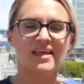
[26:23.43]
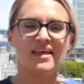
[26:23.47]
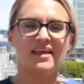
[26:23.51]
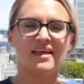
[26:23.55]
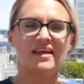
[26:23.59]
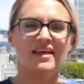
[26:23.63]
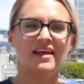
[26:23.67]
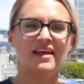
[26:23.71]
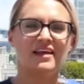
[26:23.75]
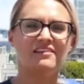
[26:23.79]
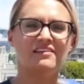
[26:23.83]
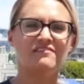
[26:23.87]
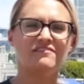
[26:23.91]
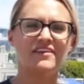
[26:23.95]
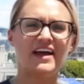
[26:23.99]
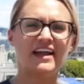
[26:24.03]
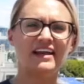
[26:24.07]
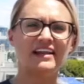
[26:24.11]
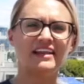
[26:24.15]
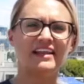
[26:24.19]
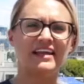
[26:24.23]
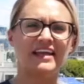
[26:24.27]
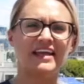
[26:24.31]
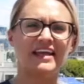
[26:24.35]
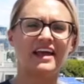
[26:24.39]
And then
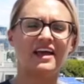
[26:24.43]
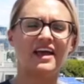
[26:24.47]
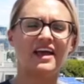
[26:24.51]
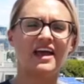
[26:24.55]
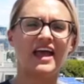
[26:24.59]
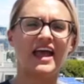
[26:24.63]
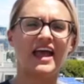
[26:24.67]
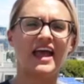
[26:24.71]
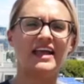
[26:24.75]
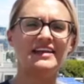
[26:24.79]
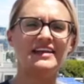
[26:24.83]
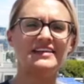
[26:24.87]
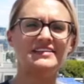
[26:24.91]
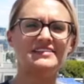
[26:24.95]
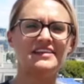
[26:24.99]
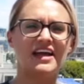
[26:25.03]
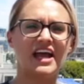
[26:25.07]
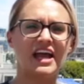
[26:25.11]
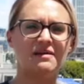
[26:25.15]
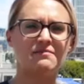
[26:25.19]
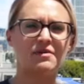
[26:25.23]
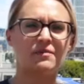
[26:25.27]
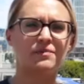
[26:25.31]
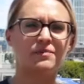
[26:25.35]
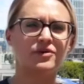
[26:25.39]
finally,
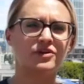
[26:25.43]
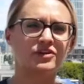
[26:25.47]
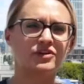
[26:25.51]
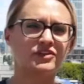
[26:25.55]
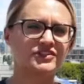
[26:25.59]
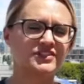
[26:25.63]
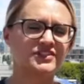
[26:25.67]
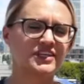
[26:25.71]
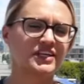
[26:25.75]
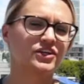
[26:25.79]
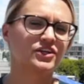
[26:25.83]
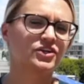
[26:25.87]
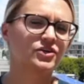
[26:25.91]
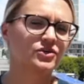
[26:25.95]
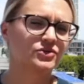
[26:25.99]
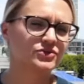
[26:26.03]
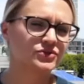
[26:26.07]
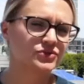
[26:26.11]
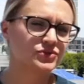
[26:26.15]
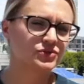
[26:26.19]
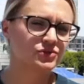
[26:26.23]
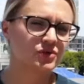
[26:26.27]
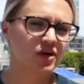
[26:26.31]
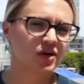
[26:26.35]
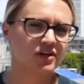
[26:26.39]
anytime a person goes
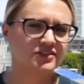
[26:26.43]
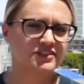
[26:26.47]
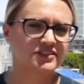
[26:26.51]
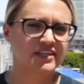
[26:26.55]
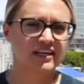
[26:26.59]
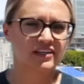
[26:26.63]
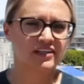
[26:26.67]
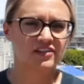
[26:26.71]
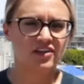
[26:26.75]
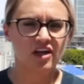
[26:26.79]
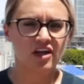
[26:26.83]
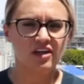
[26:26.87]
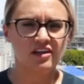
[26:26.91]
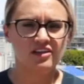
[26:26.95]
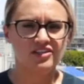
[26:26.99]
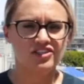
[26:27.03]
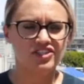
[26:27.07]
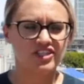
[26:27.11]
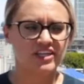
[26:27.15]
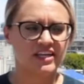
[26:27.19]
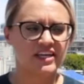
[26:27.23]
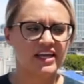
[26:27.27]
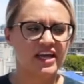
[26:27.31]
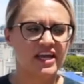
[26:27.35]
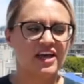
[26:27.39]
through our
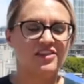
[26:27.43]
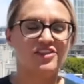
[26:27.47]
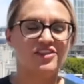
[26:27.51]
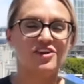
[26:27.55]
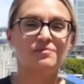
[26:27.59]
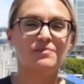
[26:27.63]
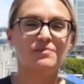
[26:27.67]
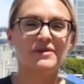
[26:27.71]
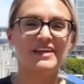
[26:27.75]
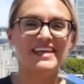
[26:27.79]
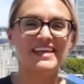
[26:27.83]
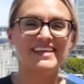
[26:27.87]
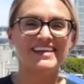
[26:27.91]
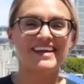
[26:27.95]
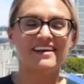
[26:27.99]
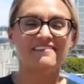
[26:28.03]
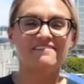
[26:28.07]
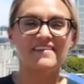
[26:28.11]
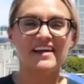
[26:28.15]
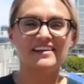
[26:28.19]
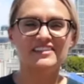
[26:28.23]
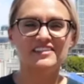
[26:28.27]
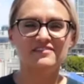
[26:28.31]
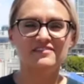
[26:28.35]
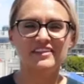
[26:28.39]
technology, they're being
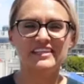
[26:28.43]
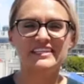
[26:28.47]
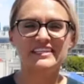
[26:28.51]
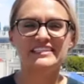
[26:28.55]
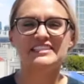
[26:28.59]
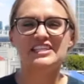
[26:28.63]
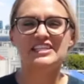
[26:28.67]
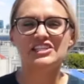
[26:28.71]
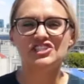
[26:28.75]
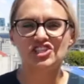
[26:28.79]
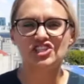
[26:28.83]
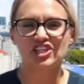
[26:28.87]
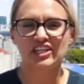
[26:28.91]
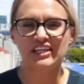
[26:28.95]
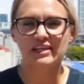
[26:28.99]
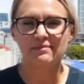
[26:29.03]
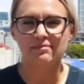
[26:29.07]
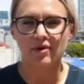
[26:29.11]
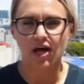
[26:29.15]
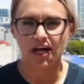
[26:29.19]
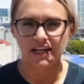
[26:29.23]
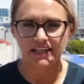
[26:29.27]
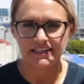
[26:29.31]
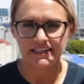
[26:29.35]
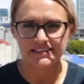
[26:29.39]
effectively digitally
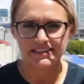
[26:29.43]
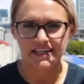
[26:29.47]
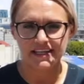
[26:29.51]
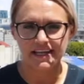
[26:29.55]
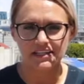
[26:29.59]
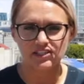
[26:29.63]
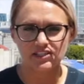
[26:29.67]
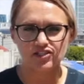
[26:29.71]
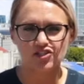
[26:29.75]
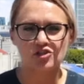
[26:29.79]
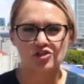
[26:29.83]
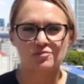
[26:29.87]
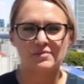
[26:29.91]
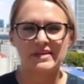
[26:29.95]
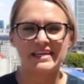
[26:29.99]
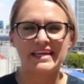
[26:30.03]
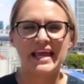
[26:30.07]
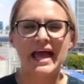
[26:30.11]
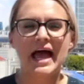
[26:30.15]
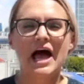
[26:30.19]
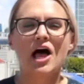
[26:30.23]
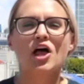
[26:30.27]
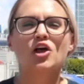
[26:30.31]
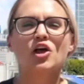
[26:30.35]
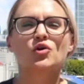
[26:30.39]
body scanned. So they're being
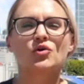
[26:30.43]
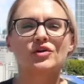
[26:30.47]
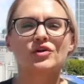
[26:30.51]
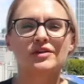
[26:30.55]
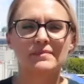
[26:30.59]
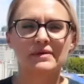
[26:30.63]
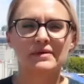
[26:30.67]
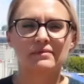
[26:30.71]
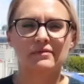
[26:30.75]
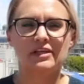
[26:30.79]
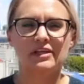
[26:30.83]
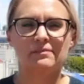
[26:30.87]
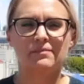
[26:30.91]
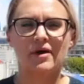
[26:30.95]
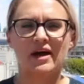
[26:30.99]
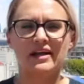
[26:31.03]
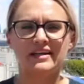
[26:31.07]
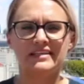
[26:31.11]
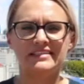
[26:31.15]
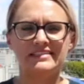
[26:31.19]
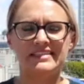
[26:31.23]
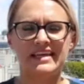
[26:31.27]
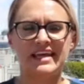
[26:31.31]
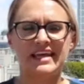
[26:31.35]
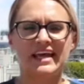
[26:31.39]
algorithmically body
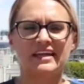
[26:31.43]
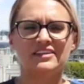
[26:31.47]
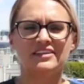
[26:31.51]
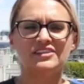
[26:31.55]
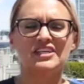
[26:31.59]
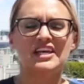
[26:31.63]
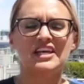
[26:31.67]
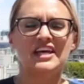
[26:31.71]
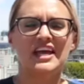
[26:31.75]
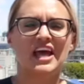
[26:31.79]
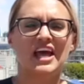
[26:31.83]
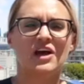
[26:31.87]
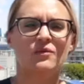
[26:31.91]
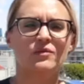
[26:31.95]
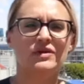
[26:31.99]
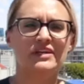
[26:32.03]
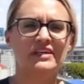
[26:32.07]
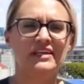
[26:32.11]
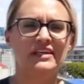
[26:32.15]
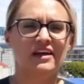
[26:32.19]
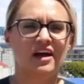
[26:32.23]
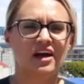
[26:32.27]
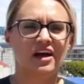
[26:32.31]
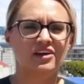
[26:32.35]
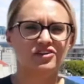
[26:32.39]
scanned, and we
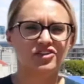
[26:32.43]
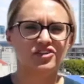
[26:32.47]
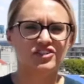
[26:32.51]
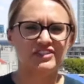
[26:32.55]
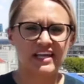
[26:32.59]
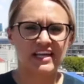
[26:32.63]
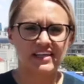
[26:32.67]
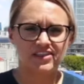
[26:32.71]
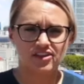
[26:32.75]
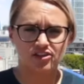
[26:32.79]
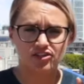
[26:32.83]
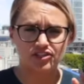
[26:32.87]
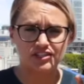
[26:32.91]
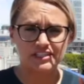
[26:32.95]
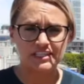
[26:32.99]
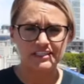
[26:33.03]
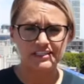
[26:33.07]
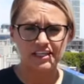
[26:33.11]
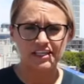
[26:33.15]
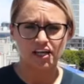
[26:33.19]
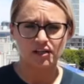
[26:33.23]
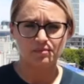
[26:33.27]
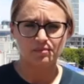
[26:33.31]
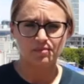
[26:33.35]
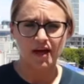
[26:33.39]
understand their
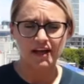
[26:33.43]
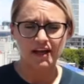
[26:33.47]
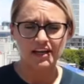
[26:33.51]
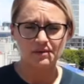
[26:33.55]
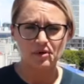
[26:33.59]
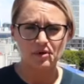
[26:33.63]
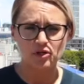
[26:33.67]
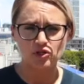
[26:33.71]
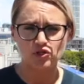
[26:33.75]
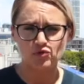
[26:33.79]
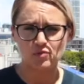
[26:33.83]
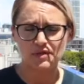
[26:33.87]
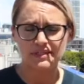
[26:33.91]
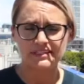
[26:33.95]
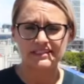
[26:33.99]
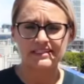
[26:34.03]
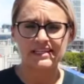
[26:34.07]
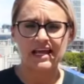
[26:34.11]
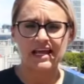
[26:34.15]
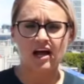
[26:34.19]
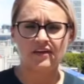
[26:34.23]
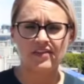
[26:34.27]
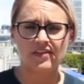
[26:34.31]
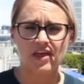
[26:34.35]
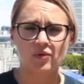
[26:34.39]
detailed body measurements and
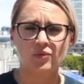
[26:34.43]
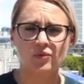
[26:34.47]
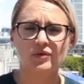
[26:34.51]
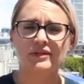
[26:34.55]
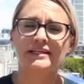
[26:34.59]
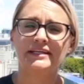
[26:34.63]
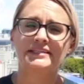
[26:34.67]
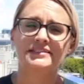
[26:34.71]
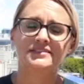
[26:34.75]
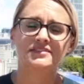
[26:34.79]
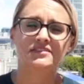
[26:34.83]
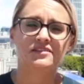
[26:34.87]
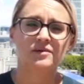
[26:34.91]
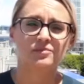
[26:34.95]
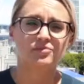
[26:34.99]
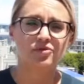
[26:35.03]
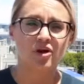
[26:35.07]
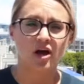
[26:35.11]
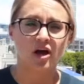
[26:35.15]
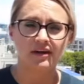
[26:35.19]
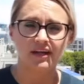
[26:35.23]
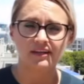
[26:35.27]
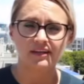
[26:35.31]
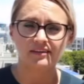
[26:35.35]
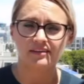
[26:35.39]
how that relates to the
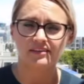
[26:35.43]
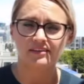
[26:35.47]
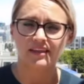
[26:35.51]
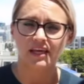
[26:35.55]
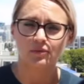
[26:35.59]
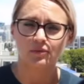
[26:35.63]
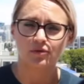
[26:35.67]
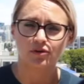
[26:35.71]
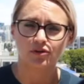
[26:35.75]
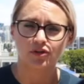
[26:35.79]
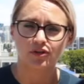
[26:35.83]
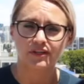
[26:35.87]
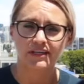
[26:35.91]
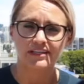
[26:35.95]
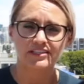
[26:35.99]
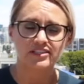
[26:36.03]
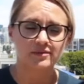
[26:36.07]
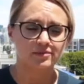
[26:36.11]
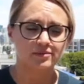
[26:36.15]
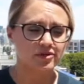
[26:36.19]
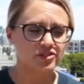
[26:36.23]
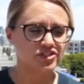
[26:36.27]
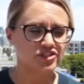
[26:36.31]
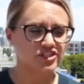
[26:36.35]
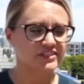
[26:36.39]
product that they were looking to
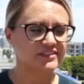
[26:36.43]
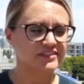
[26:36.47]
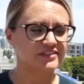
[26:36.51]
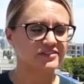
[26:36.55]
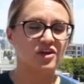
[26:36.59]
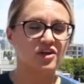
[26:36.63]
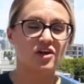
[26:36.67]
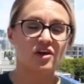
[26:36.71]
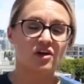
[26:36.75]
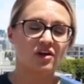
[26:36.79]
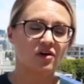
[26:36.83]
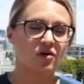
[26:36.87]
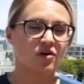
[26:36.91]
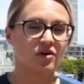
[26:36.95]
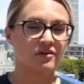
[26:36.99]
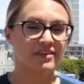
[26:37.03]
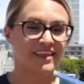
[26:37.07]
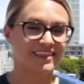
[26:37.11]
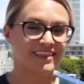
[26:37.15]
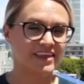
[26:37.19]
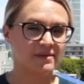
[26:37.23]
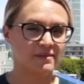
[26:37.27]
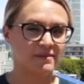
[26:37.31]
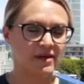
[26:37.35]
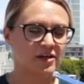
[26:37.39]
purchase or
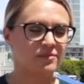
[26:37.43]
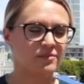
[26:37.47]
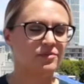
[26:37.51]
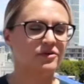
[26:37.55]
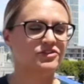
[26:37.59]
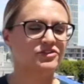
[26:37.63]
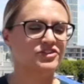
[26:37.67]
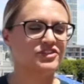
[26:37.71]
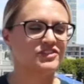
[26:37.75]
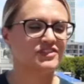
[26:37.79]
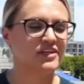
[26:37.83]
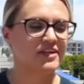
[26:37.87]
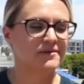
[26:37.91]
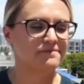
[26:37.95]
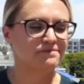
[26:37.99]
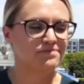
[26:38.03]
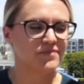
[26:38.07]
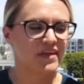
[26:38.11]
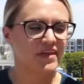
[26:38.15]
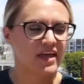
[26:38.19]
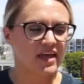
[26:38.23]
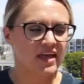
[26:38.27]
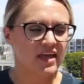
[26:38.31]
that they made a purchase on.